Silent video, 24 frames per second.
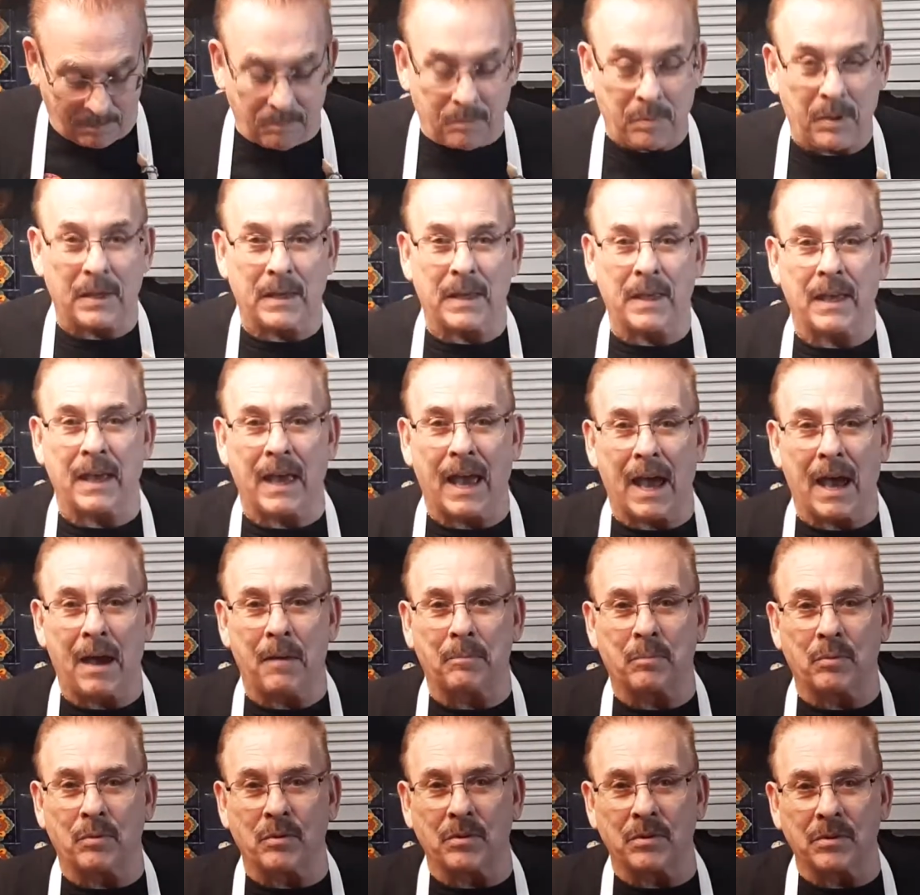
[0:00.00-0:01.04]
picking
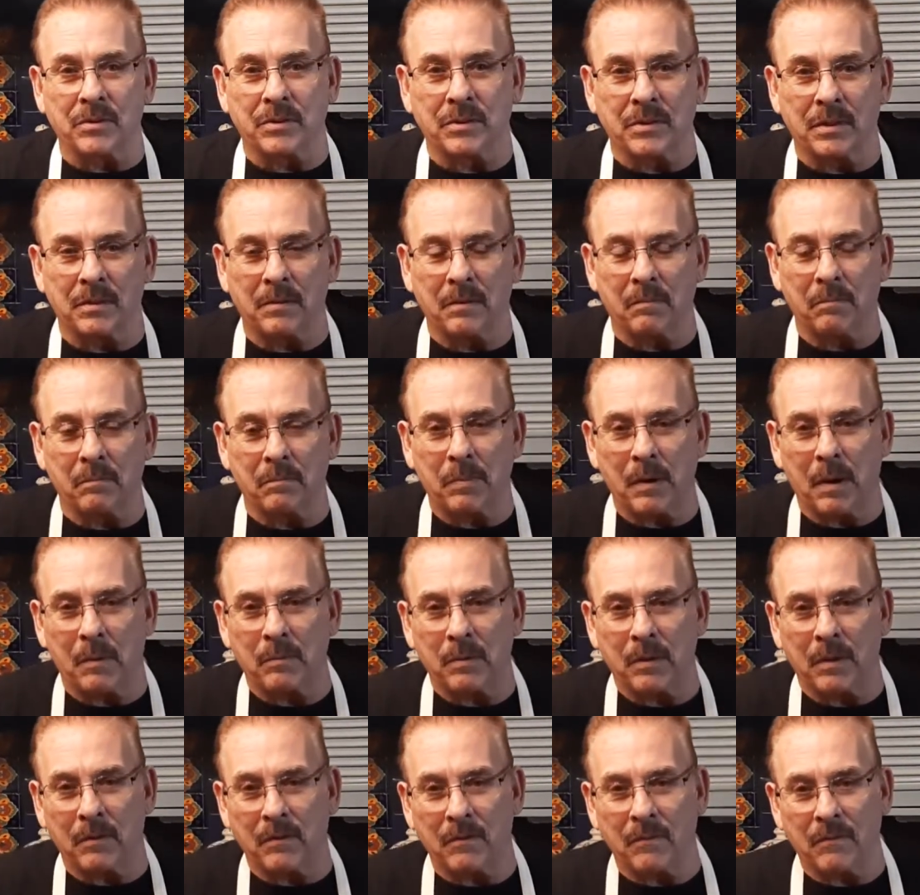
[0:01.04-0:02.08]
apples and
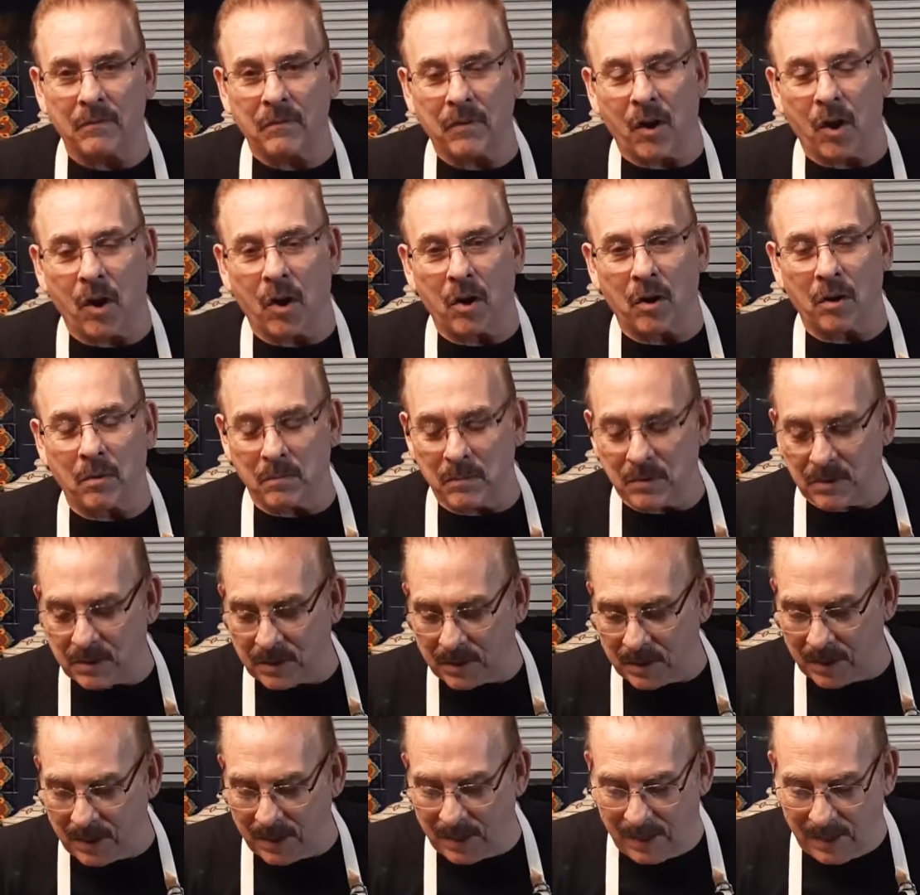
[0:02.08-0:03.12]
pumpkin farms,
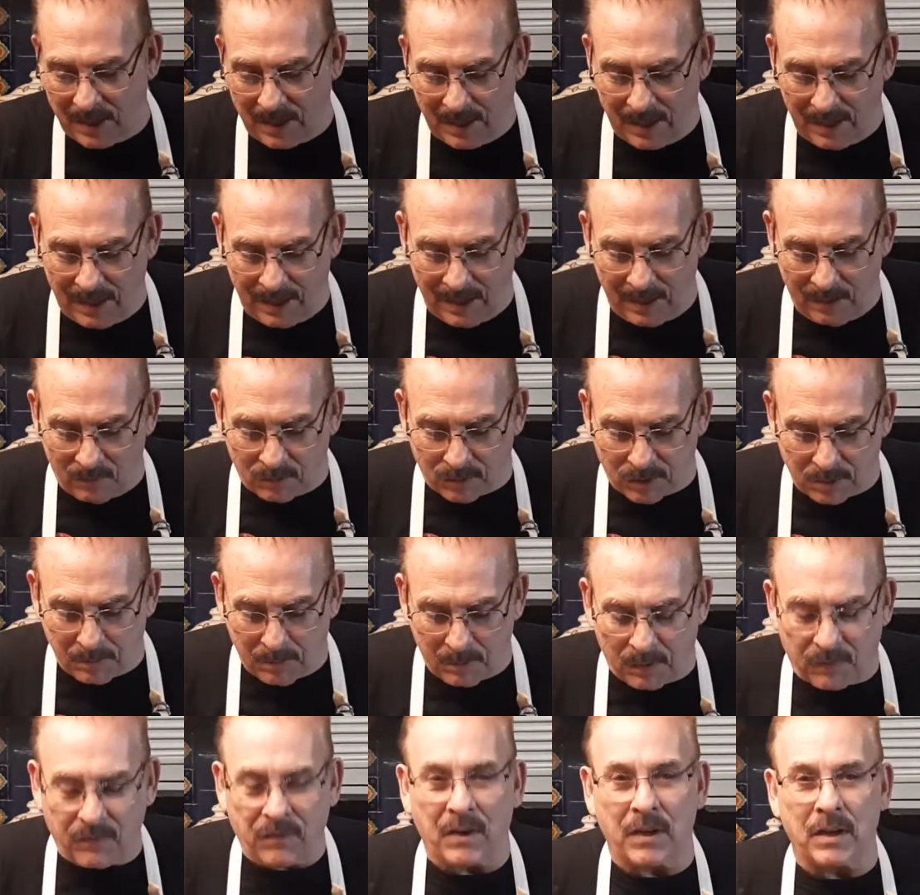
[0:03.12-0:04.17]
and it was so
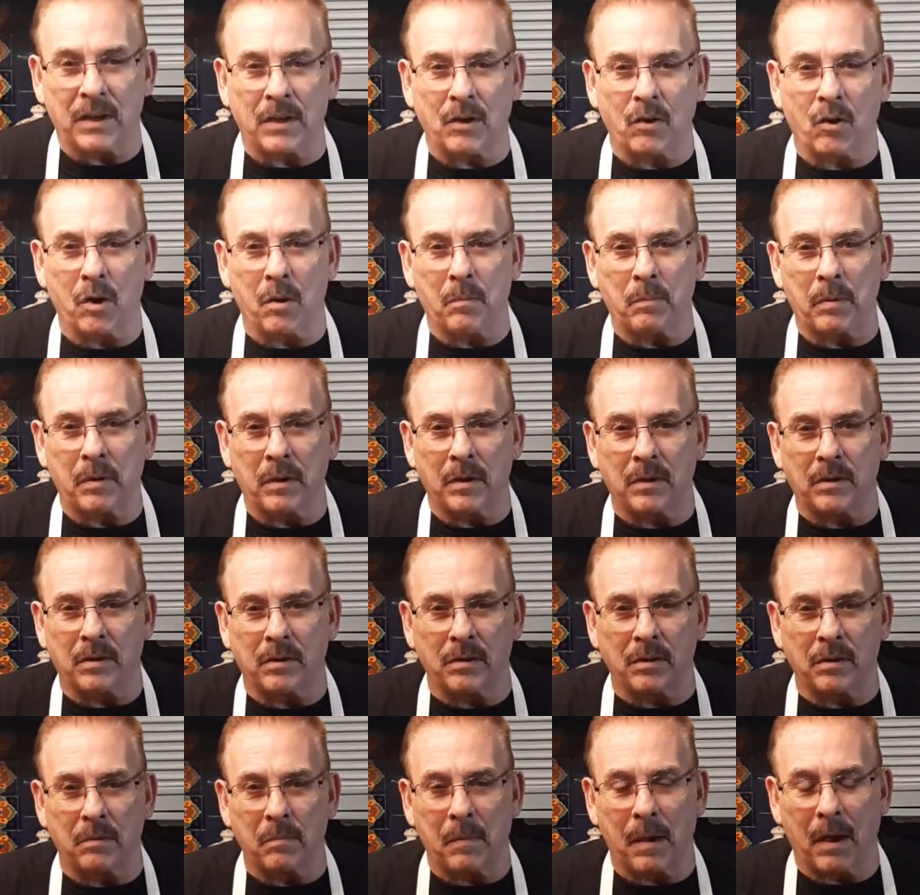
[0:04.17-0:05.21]
much fun to go up
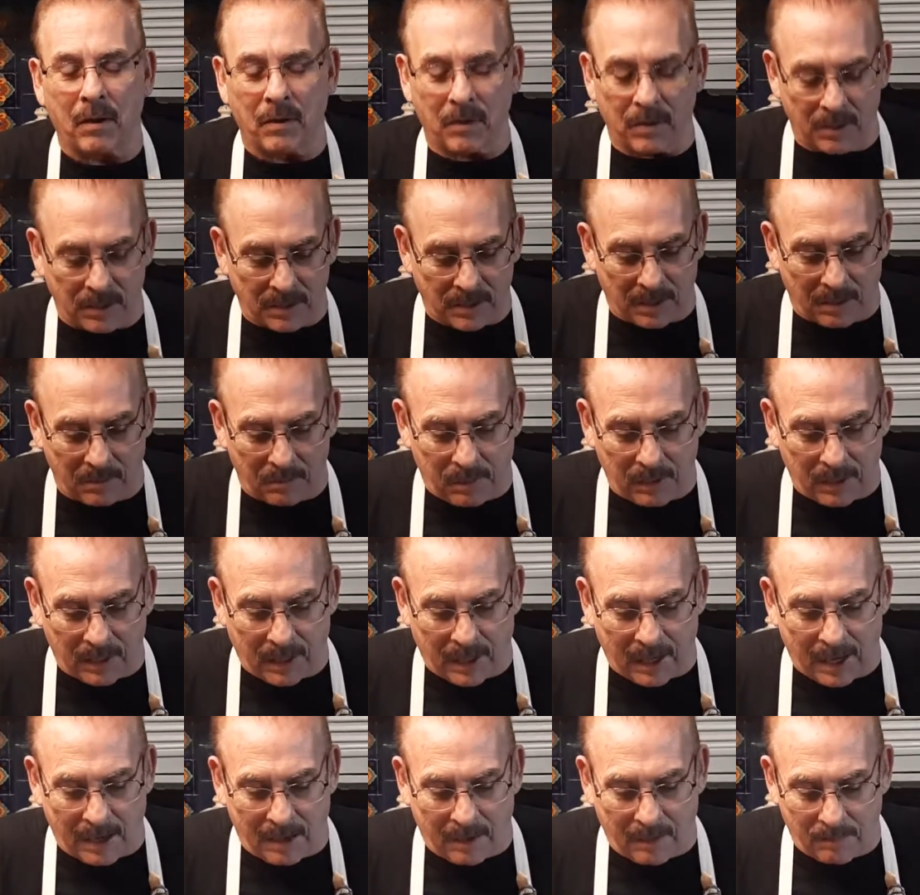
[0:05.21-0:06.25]
into the mountains and
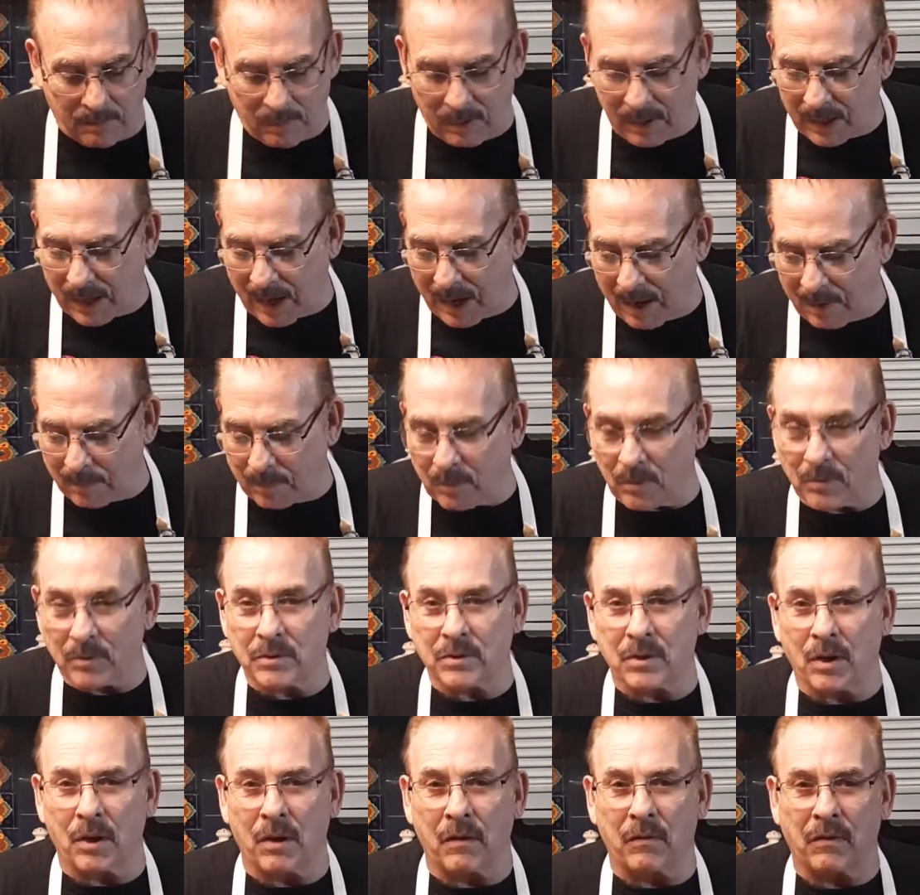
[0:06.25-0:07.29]
pick
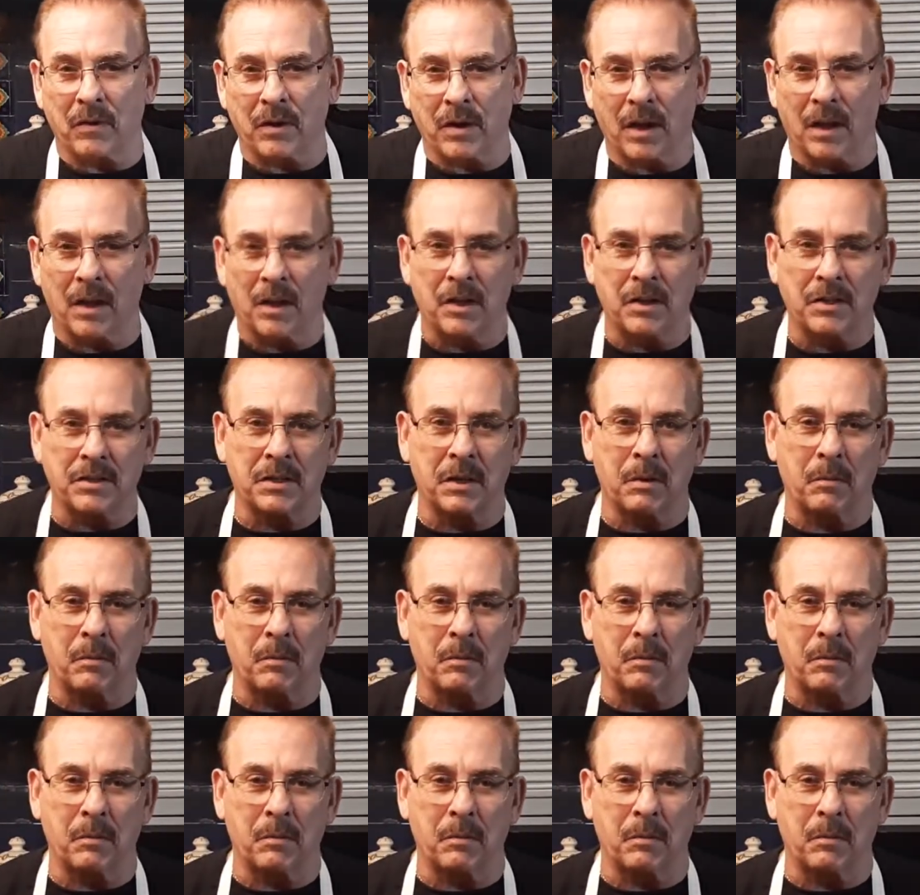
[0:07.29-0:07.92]
apples, all different colors.